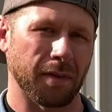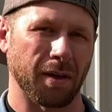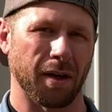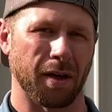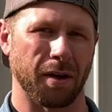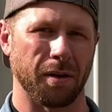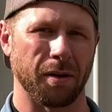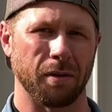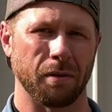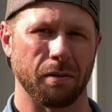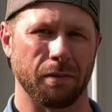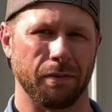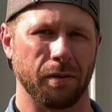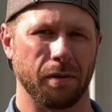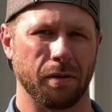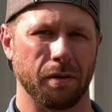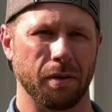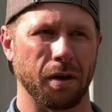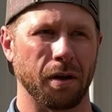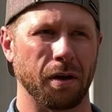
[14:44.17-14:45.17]
I know if
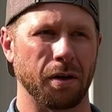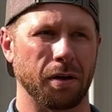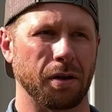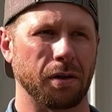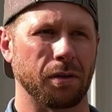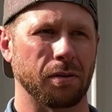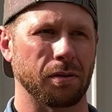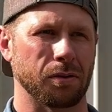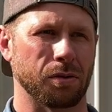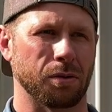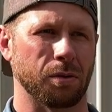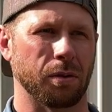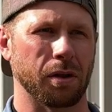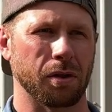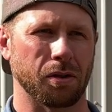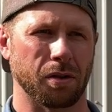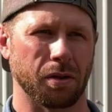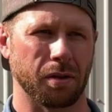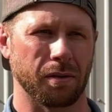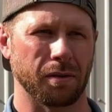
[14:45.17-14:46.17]
you're in a hunting
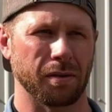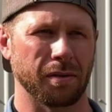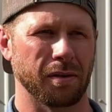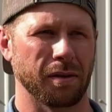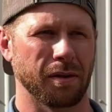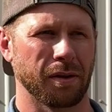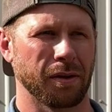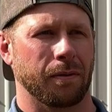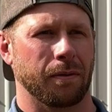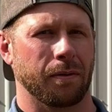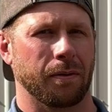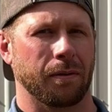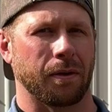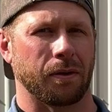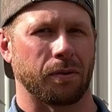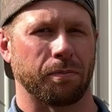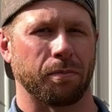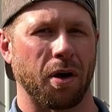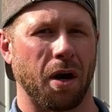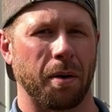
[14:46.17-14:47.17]
situation,
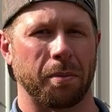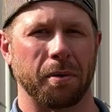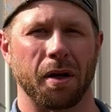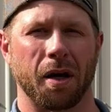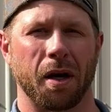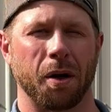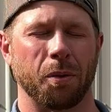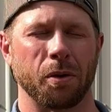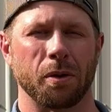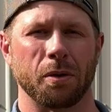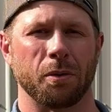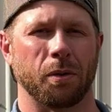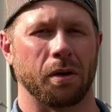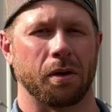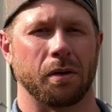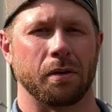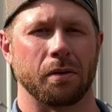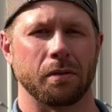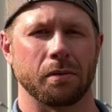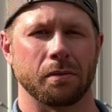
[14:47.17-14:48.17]
that's probably not what you want
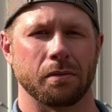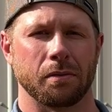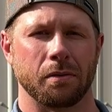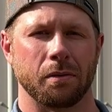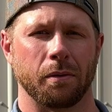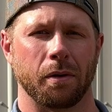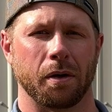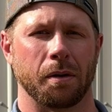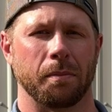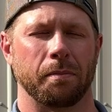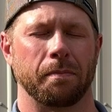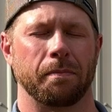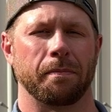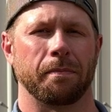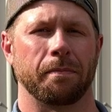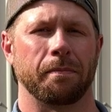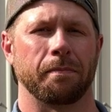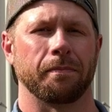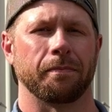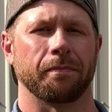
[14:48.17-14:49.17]
to do. You want to
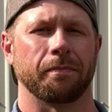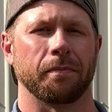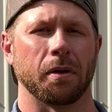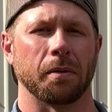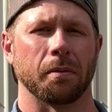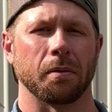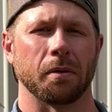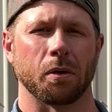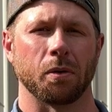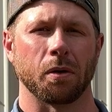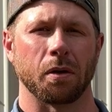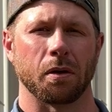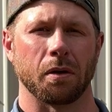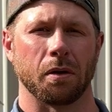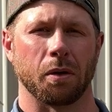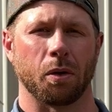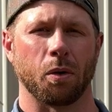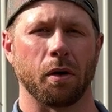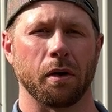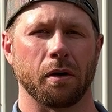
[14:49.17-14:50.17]
be able to quickly
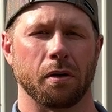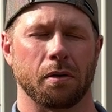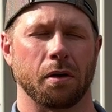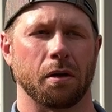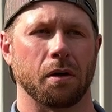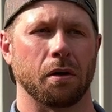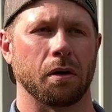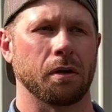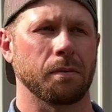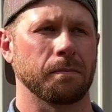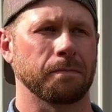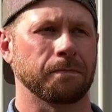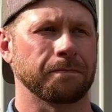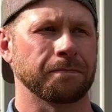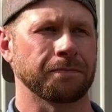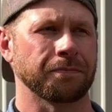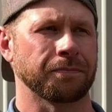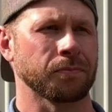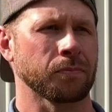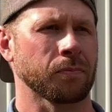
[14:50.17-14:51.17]
acquire your target.
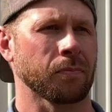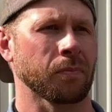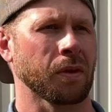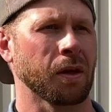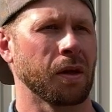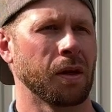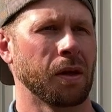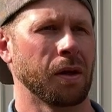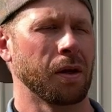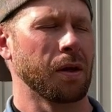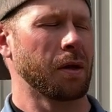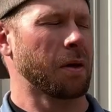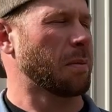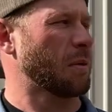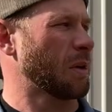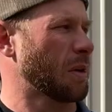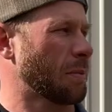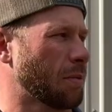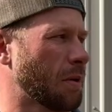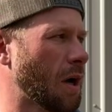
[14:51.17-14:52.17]

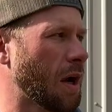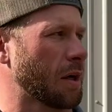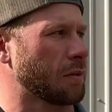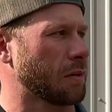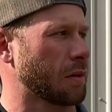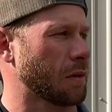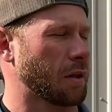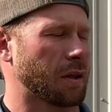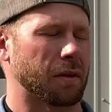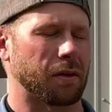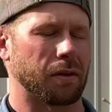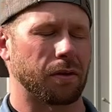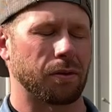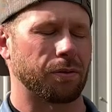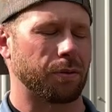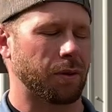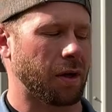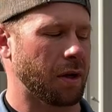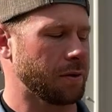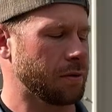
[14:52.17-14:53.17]
When I'm practicing like this,
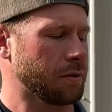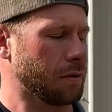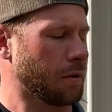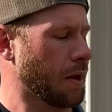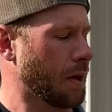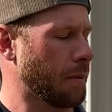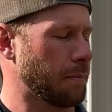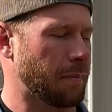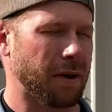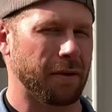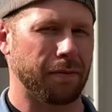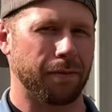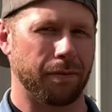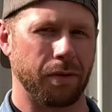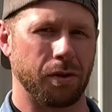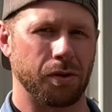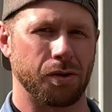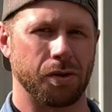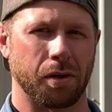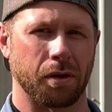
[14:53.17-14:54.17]
when I do that, my
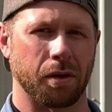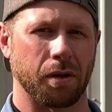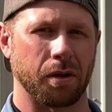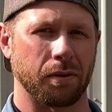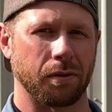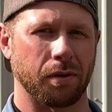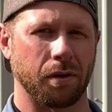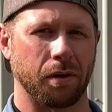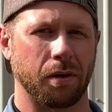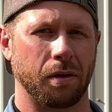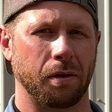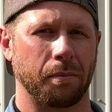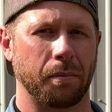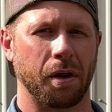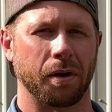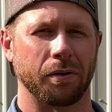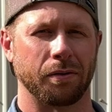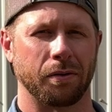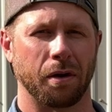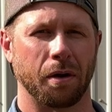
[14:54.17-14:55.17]
vision gets all
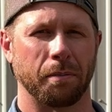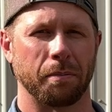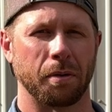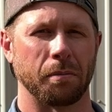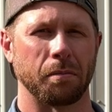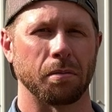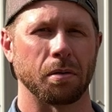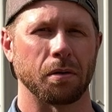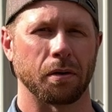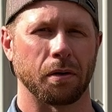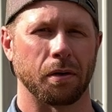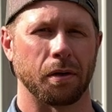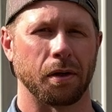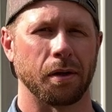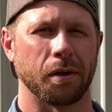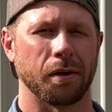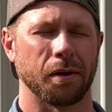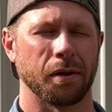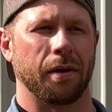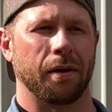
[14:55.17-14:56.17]
messed up and
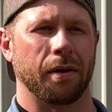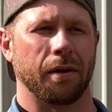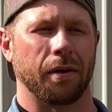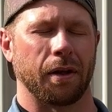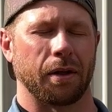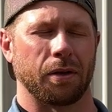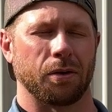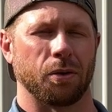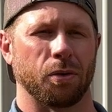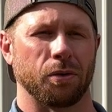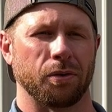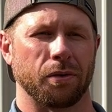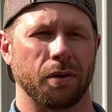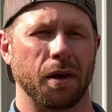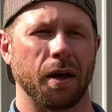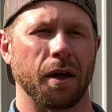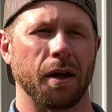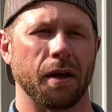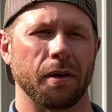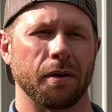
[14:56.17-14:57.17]
blurry, like towards the
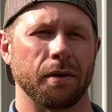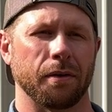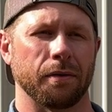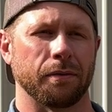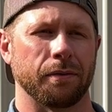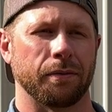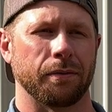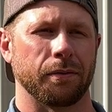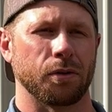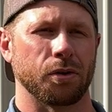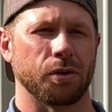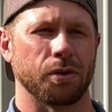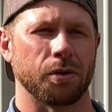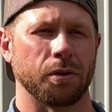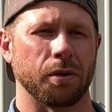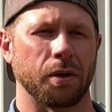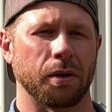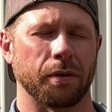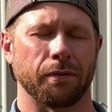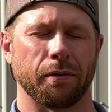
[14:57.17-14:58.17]
end of
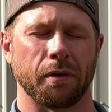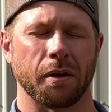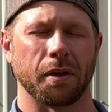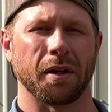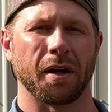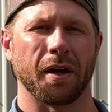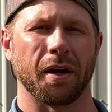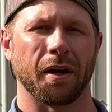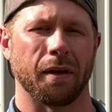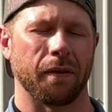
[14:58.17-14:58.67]
shooting for the day.